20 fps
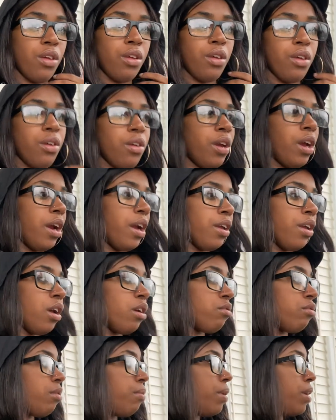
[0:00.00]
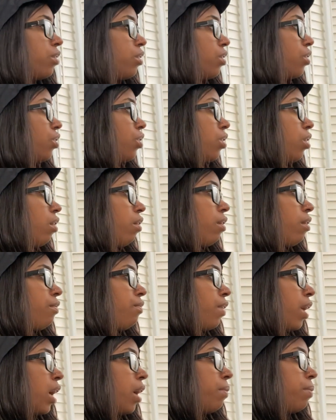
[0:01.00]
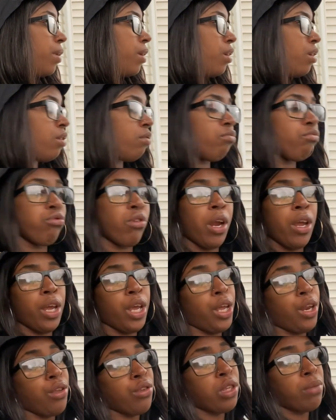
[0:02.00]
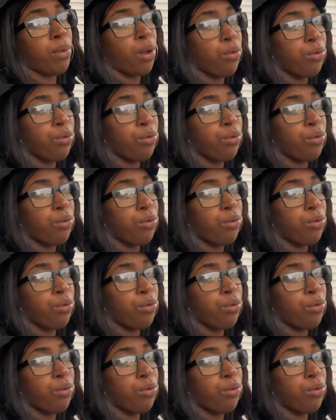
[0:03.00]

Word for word: Alright, y'all, so we just chilling and vibing, drinking and stuff